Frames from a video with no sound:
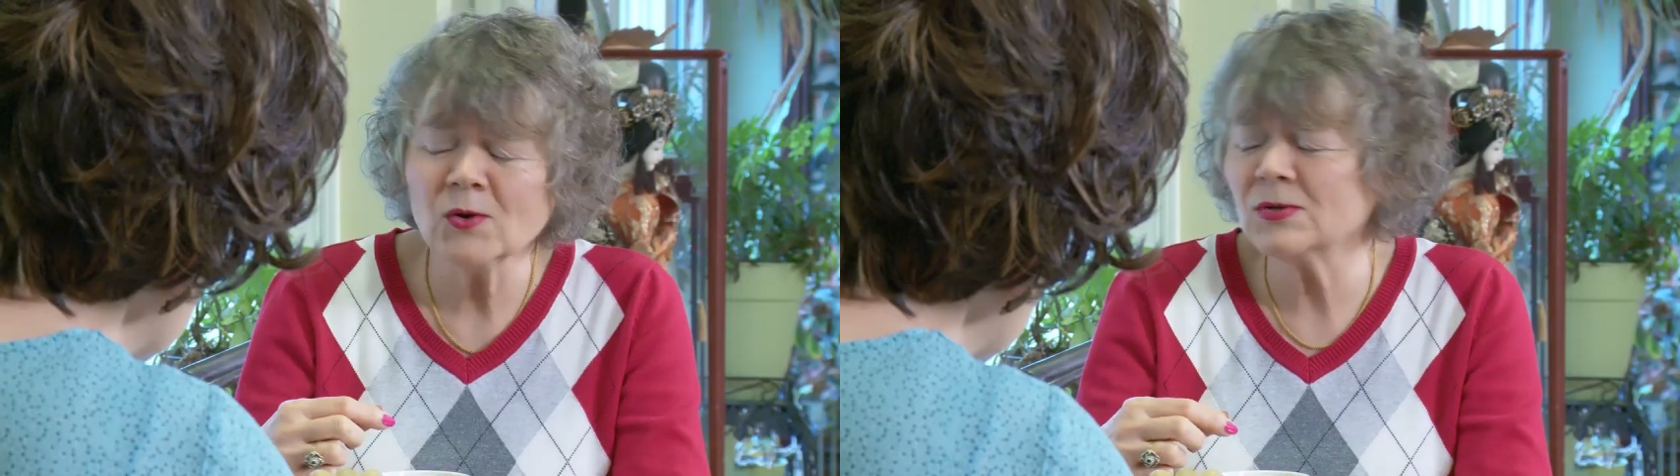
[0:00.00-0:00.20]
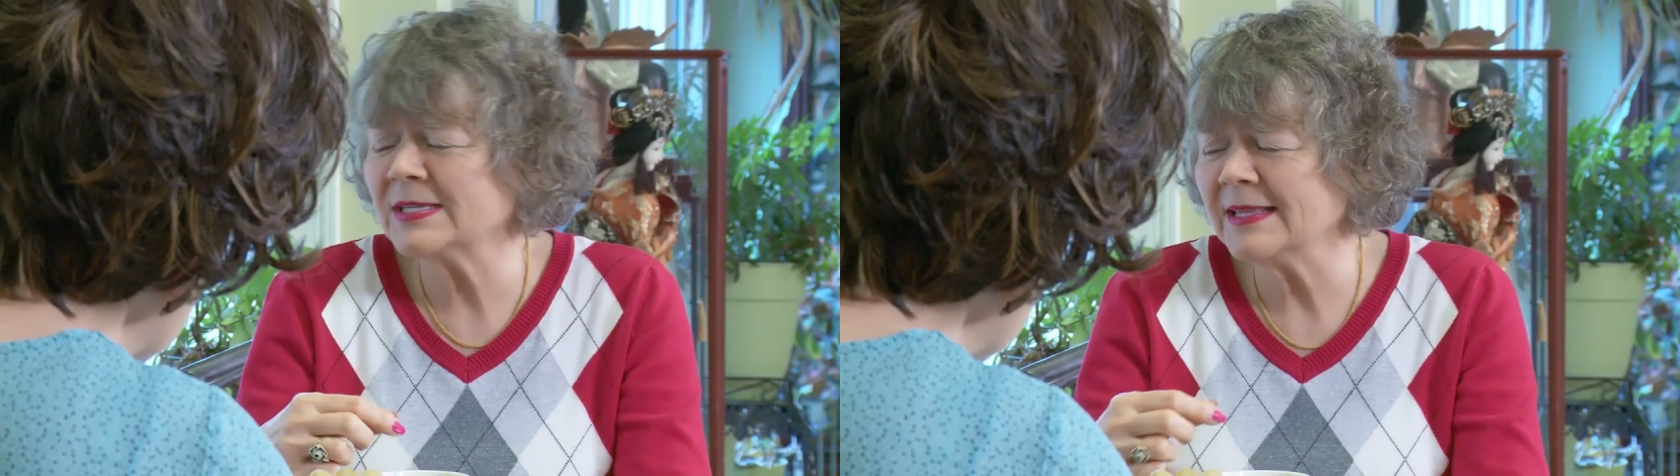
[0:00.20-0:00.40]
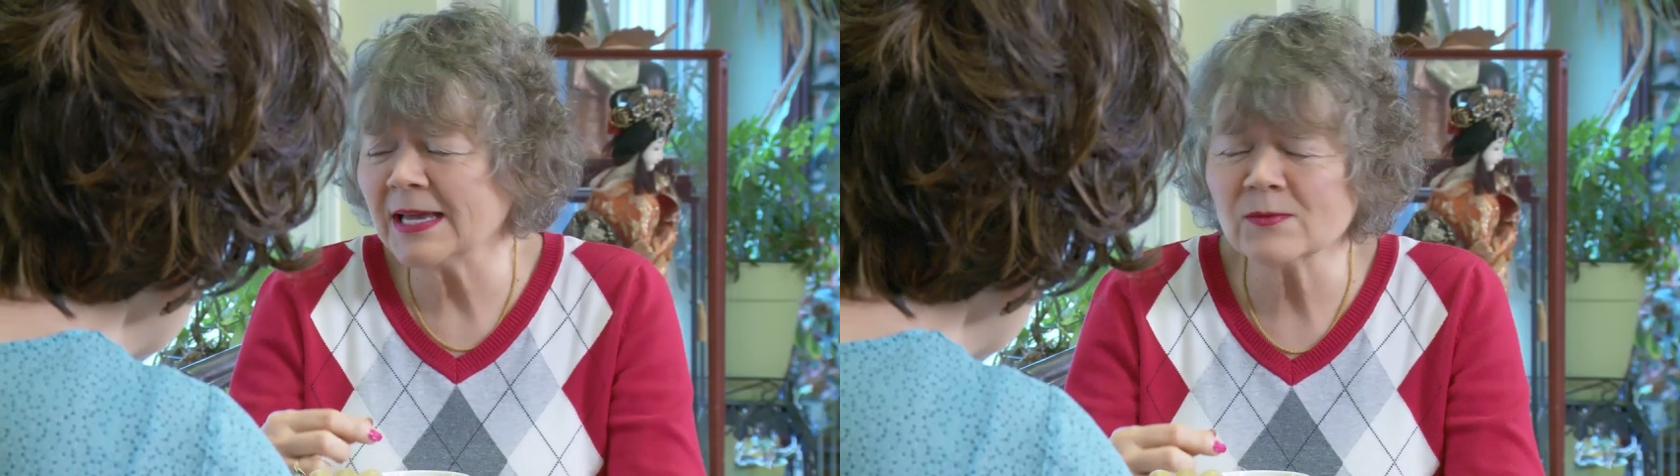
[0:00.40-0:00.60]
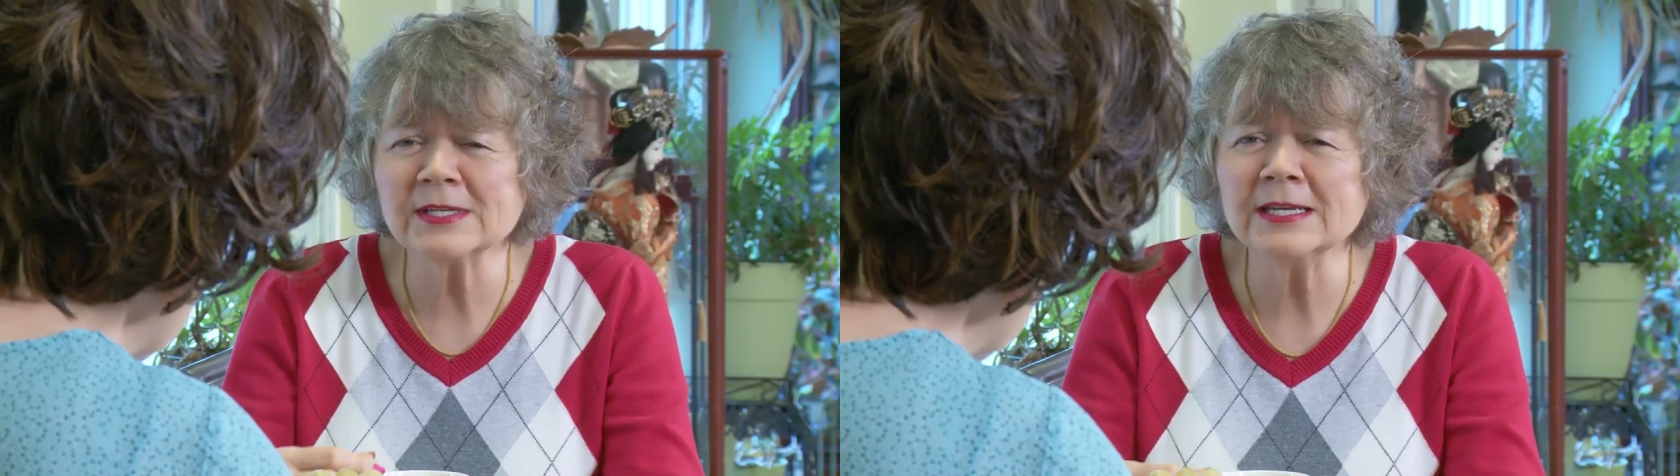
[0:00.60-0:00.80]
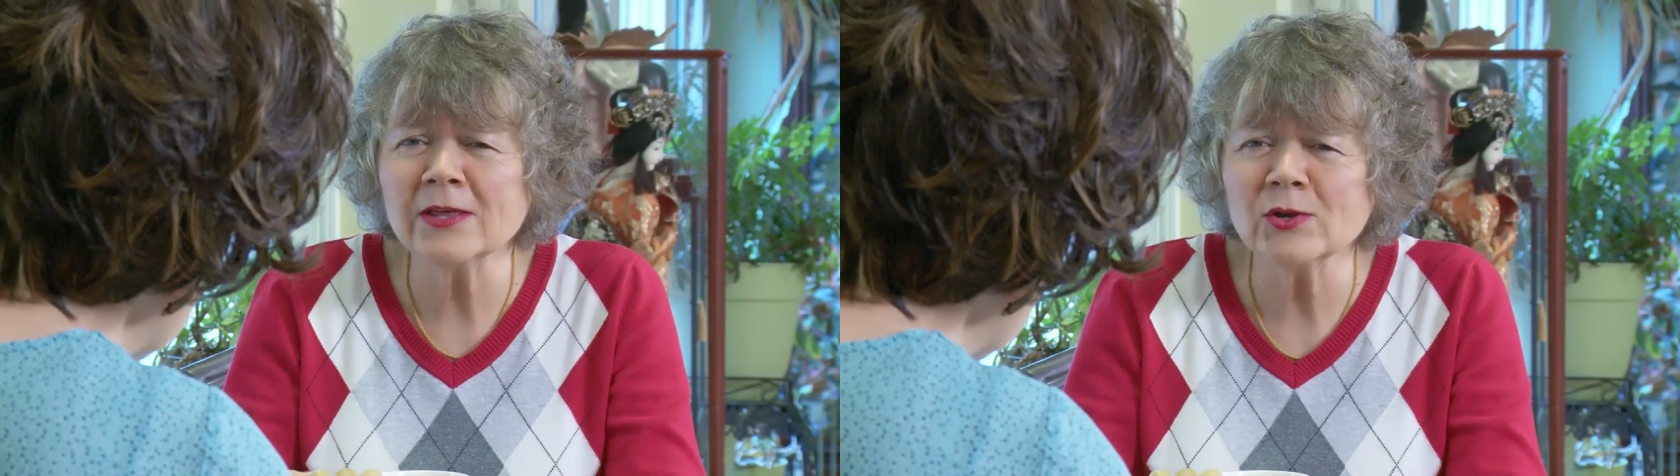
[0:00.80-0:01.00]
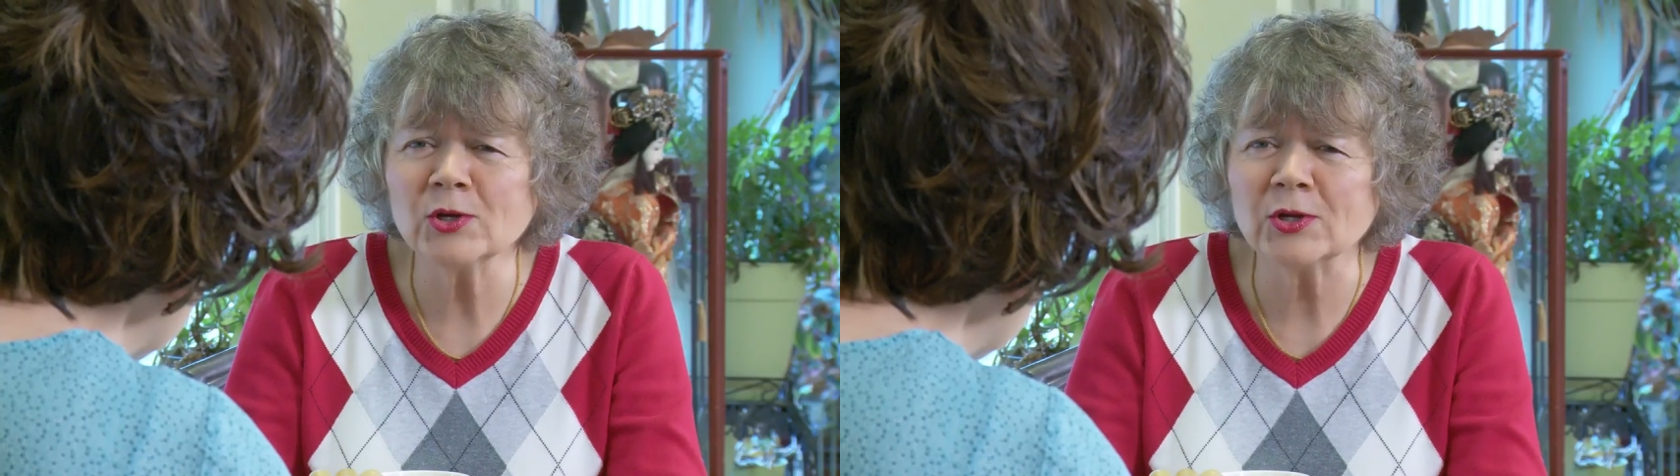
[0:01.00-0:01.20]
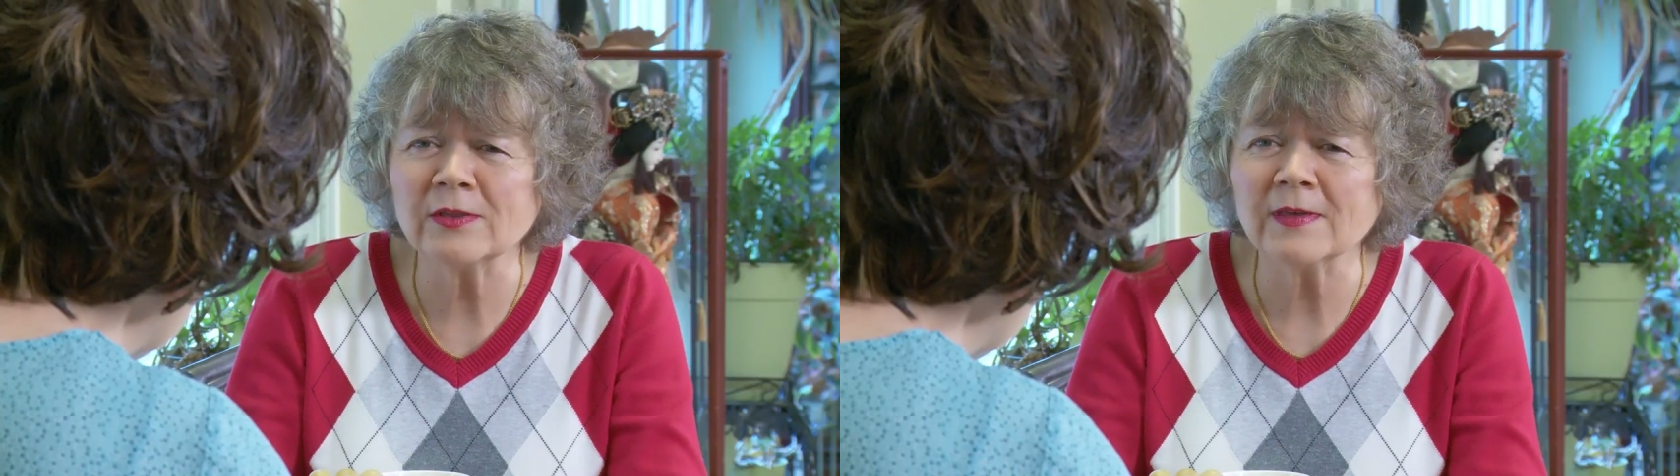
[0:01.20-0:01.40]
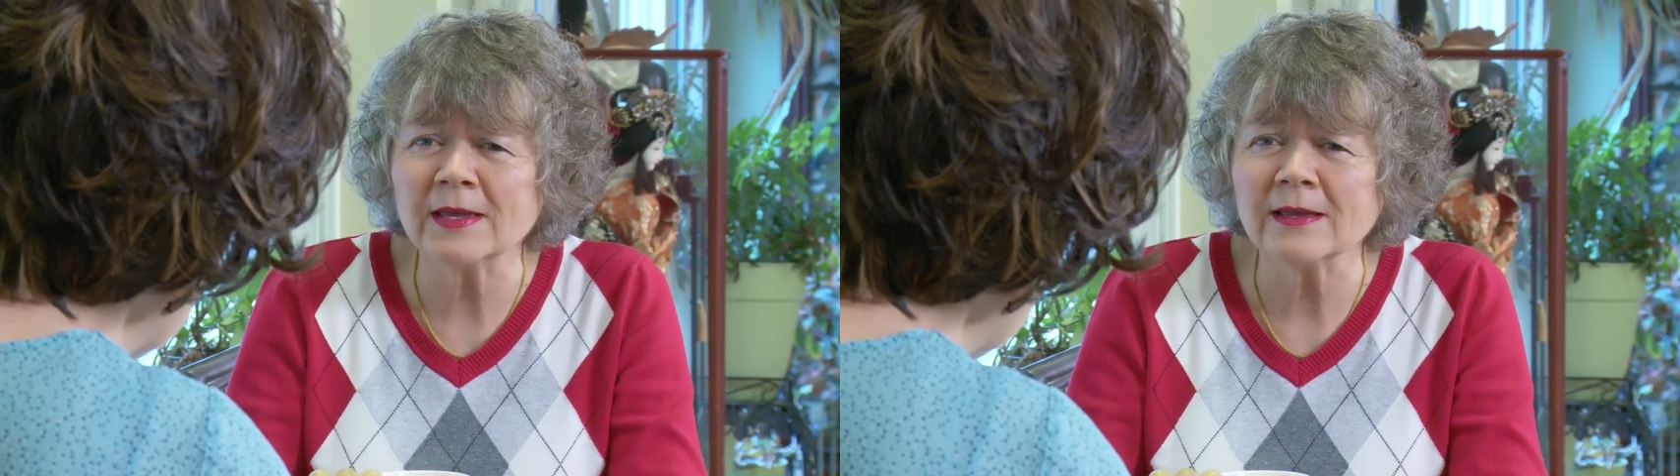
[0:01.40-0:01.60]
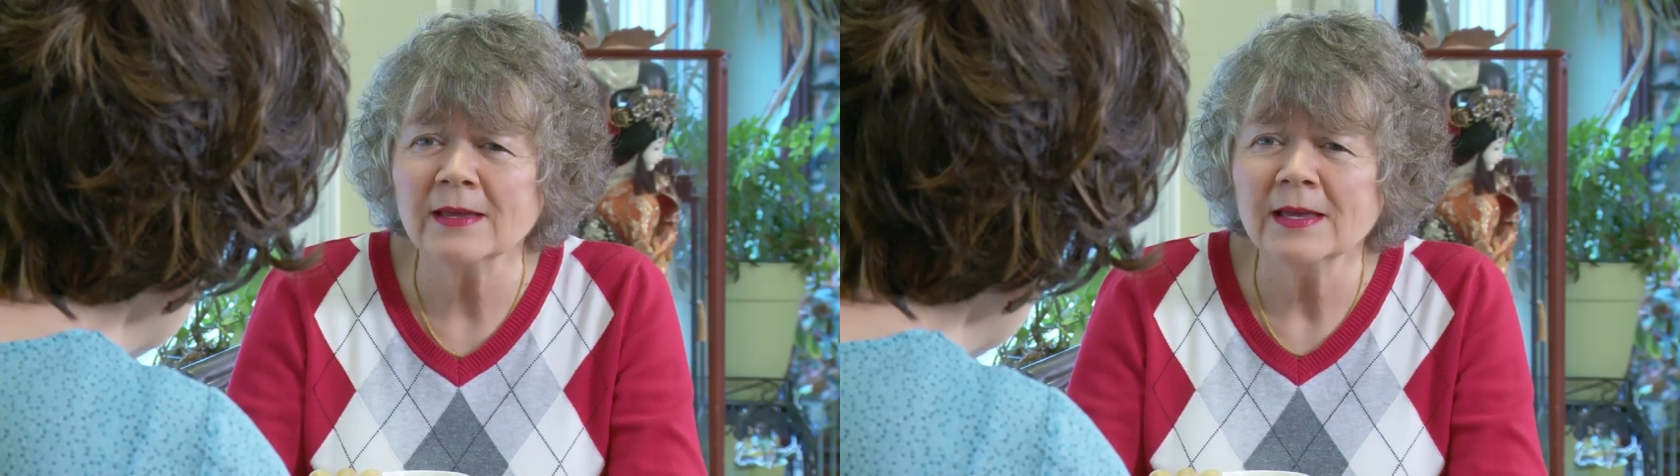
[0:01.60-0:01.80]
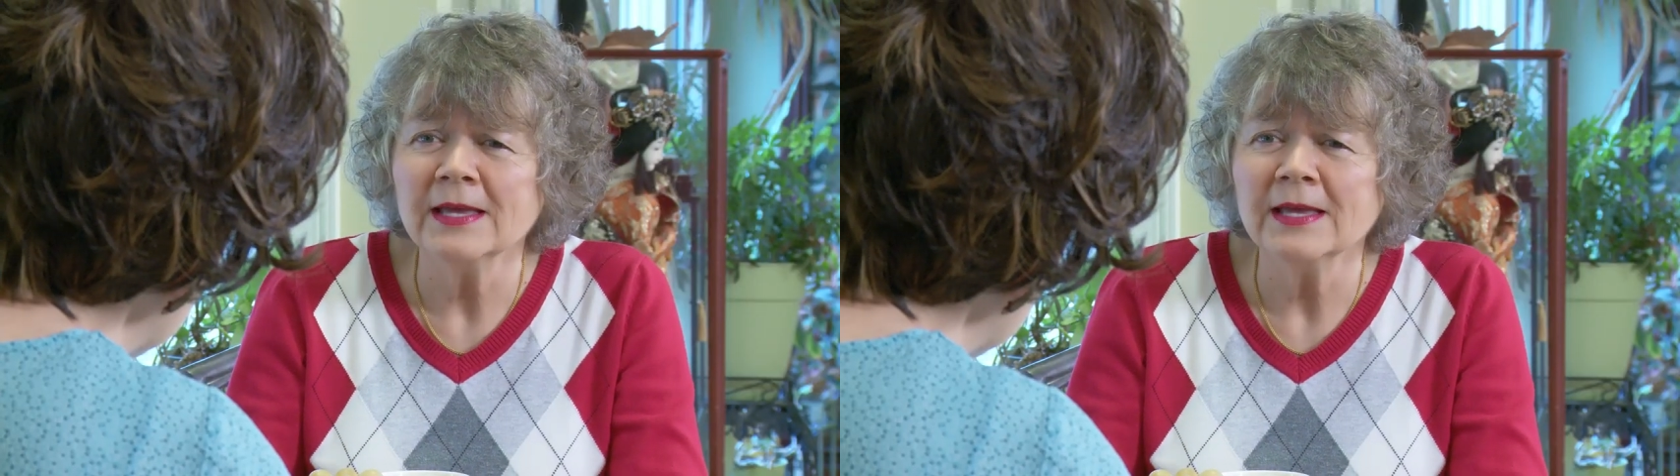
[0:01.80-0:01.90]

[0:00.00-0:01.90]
Oh, see, that was another good thing.